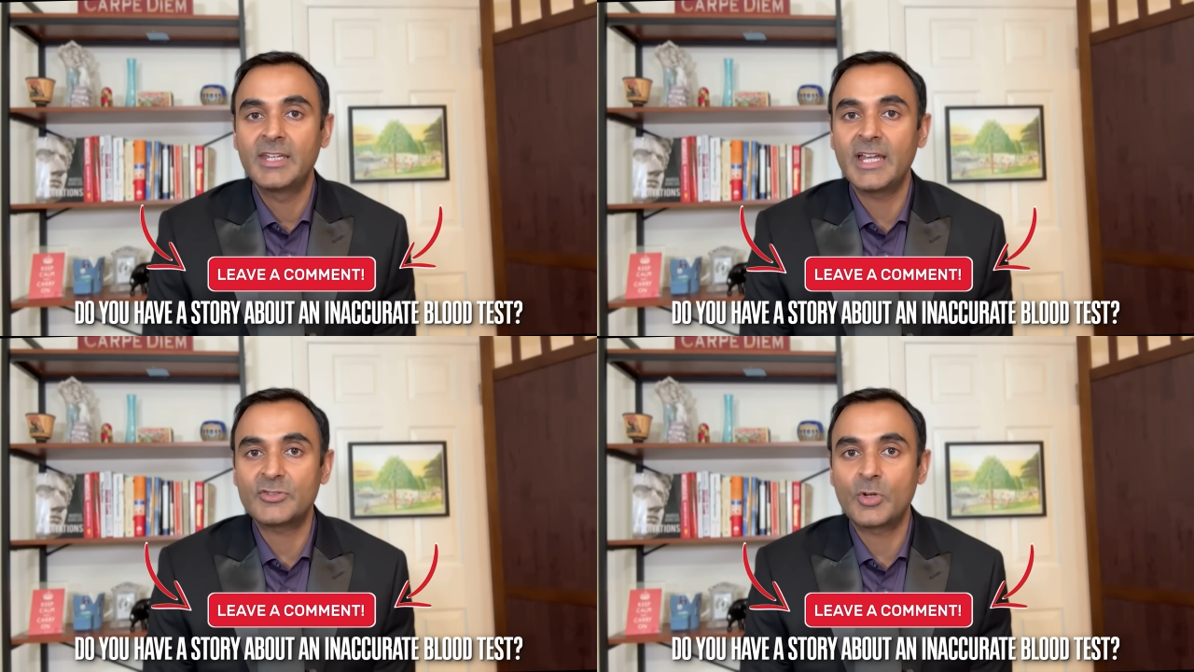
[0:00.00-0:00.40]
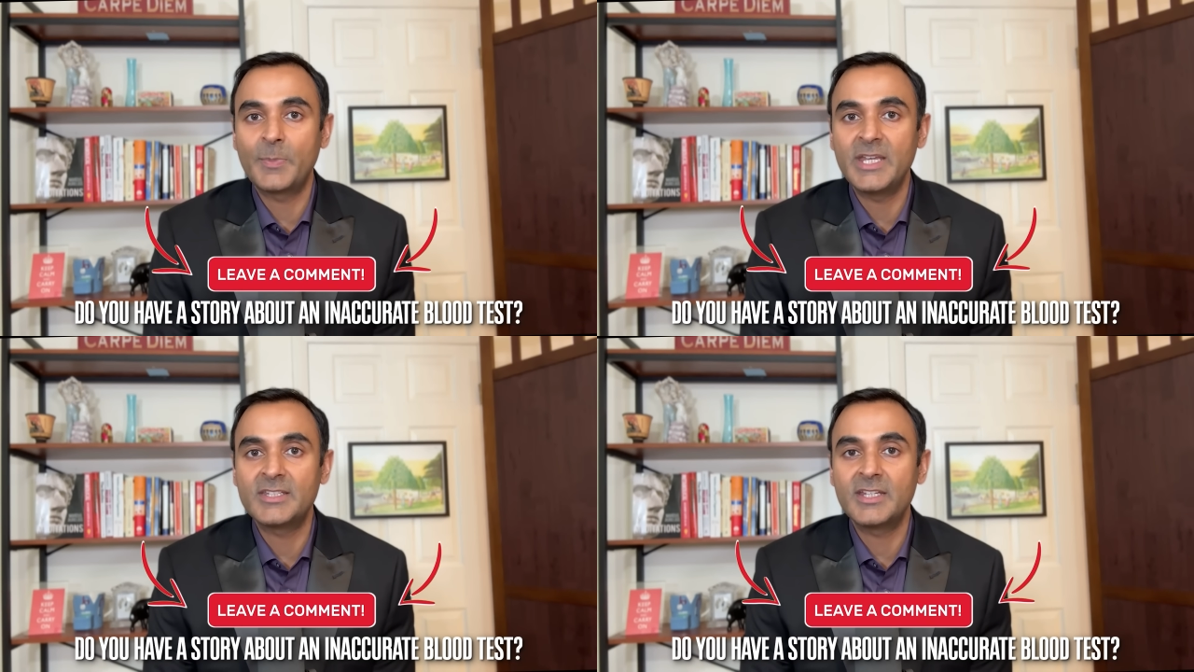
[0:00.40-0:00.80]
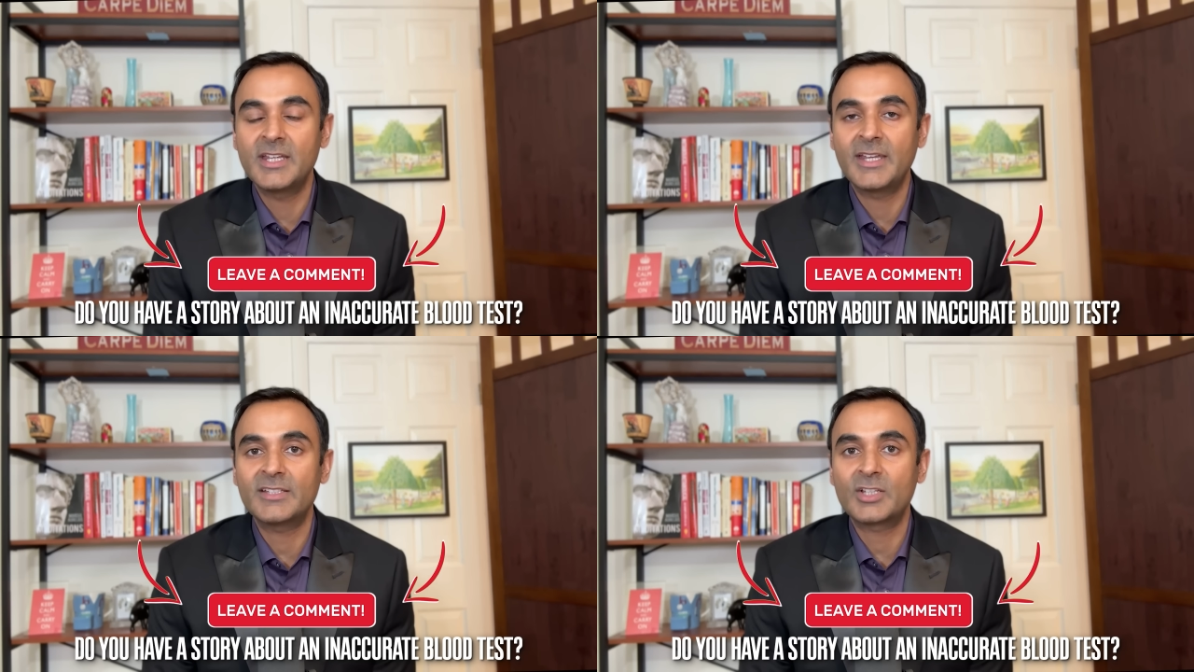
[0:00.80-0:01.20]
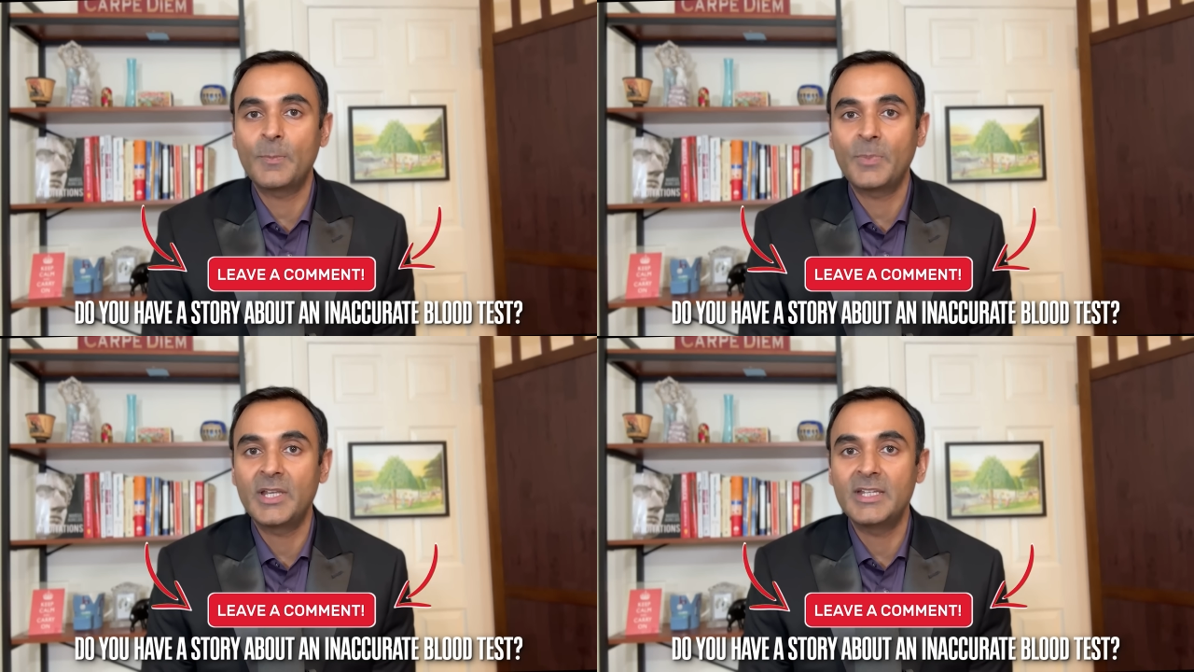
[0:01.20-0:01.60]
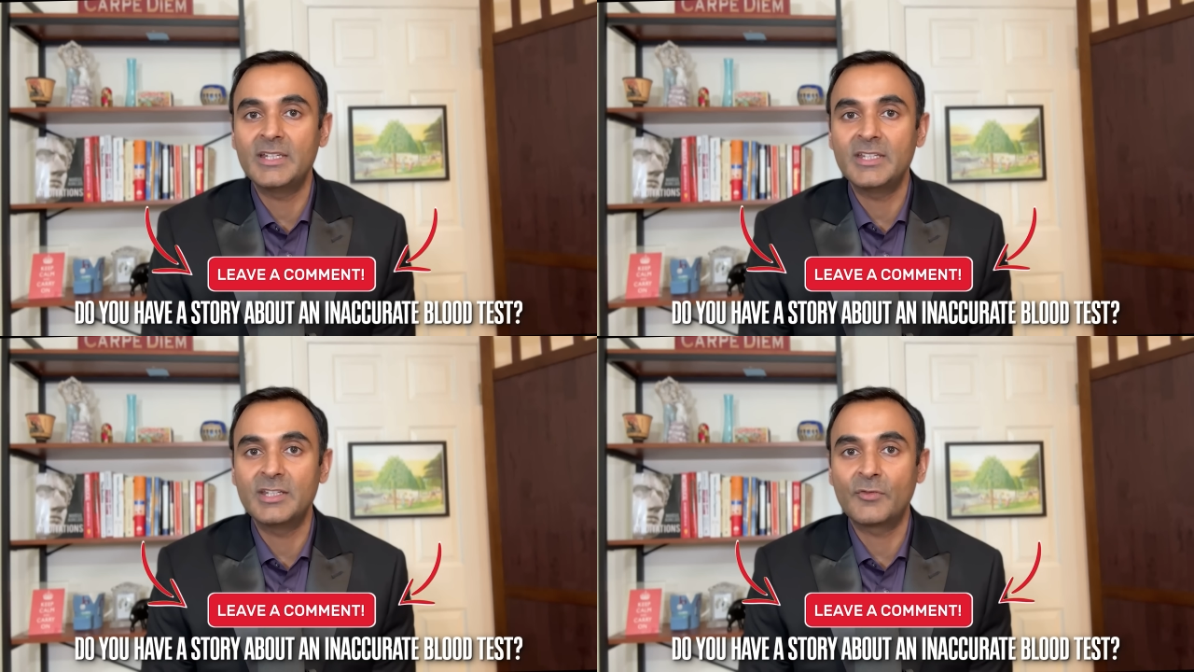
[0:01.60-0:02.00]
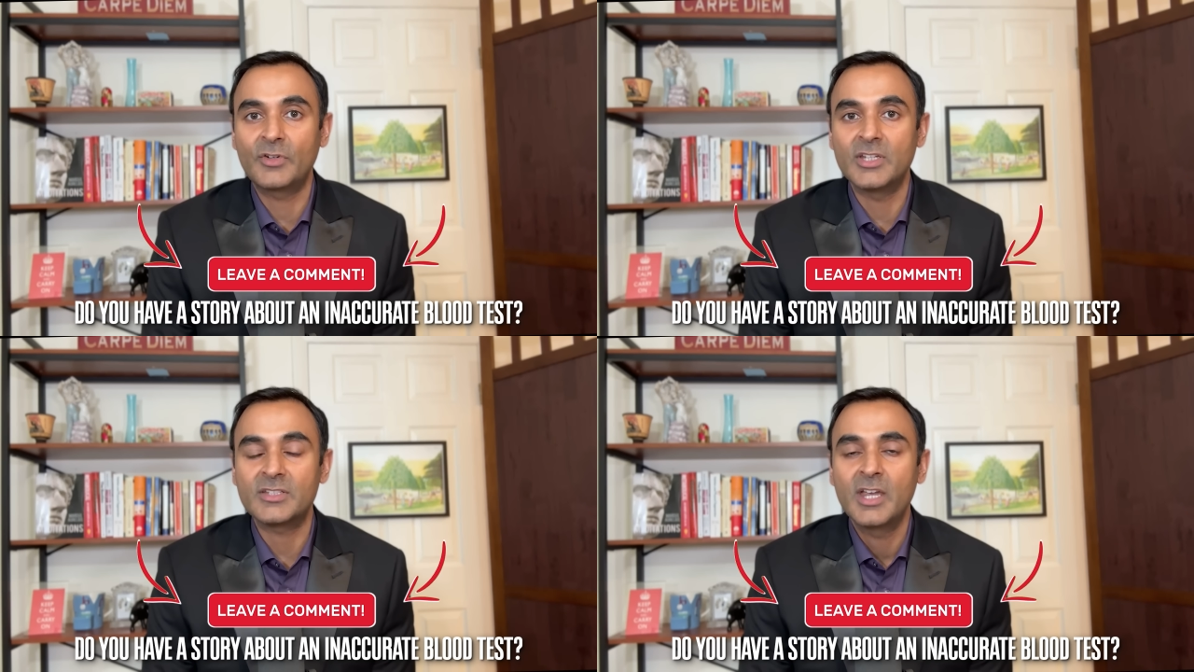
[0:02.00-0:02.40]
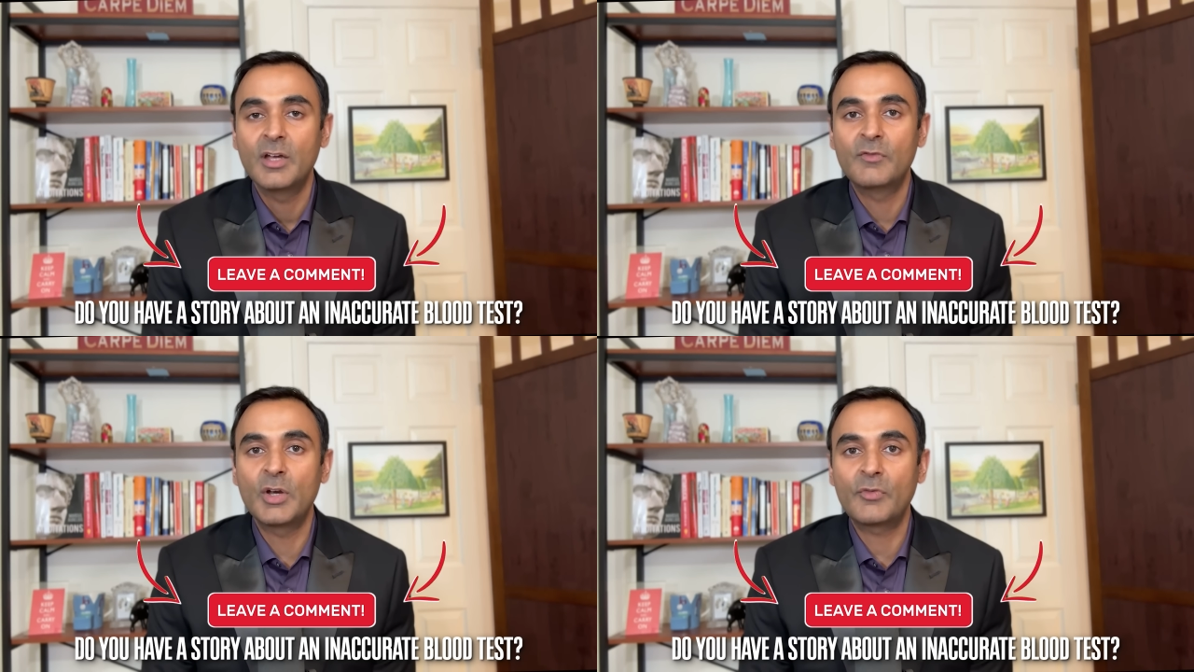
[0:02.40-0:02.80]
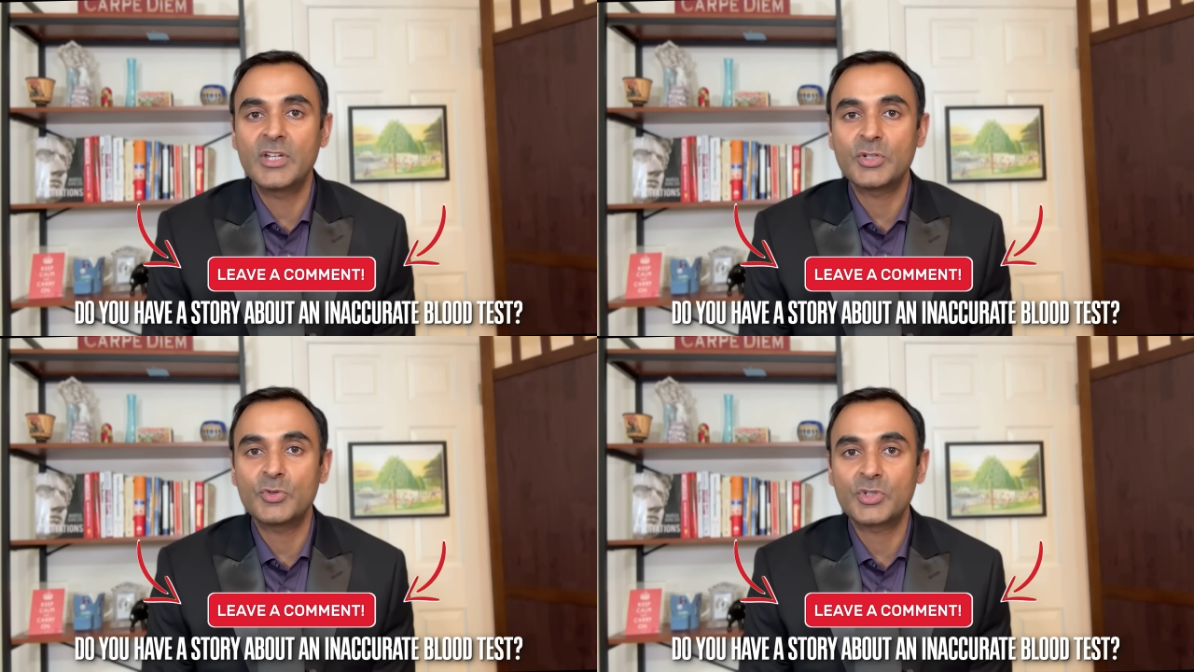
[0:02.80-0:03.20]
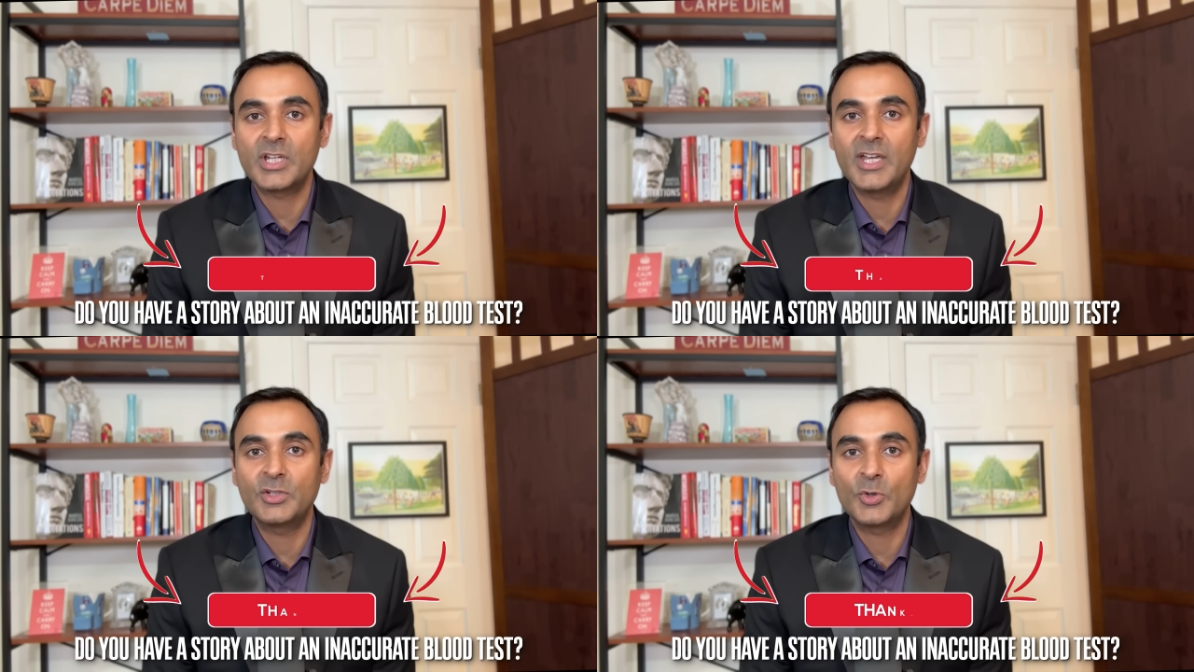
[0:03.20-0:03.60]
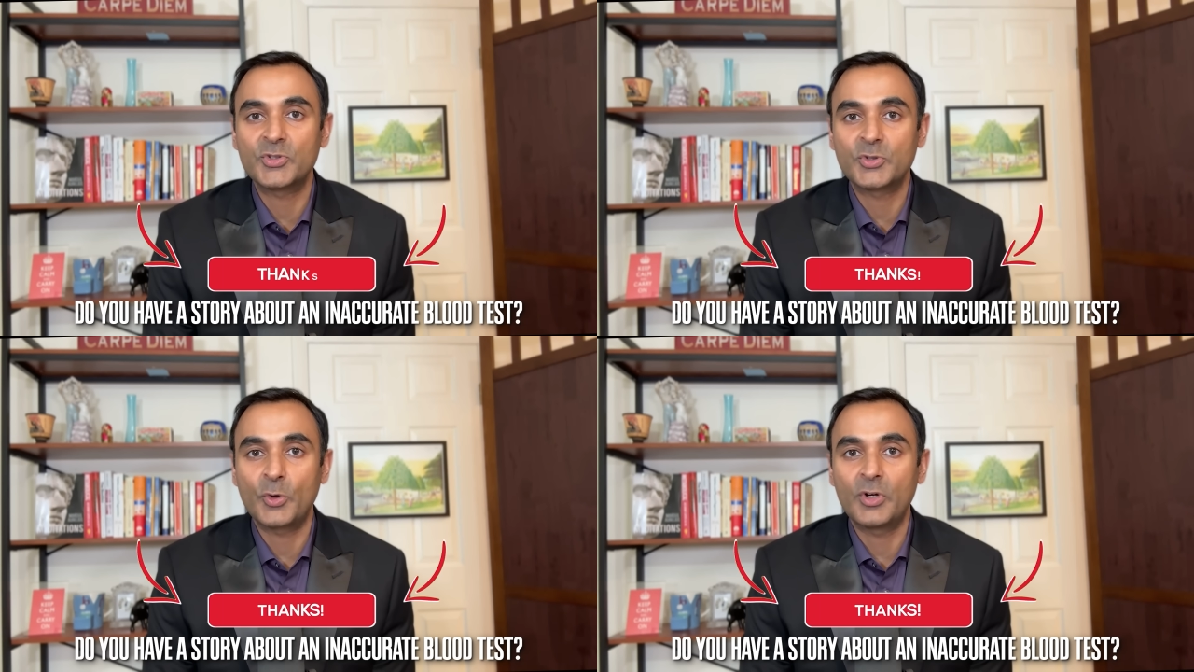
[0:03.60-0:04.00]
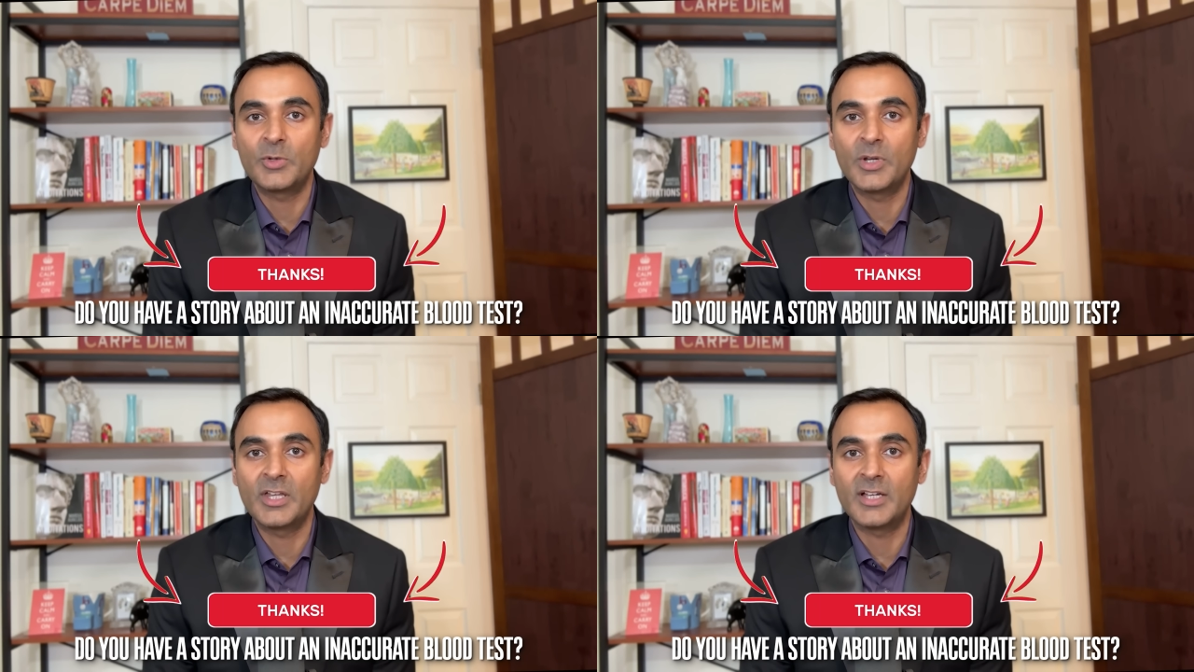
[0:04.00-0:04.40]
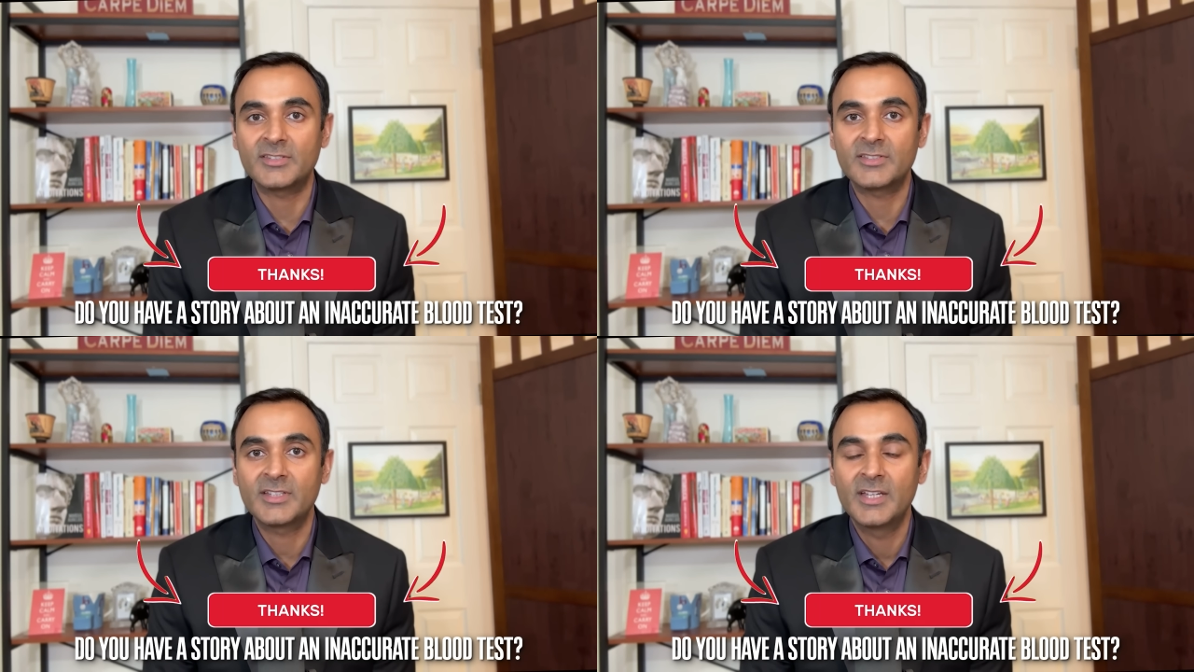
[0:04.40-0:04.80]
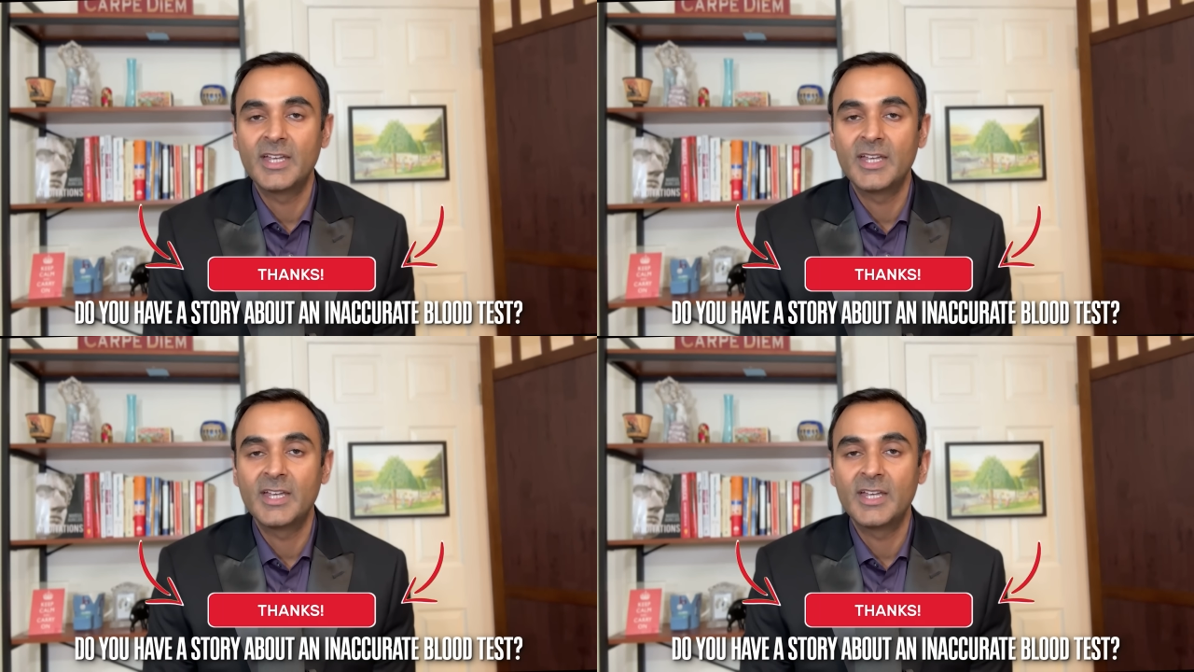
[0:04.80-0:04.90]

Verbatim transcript: gets repeated, and it's completely different? Feel free to share your story with us.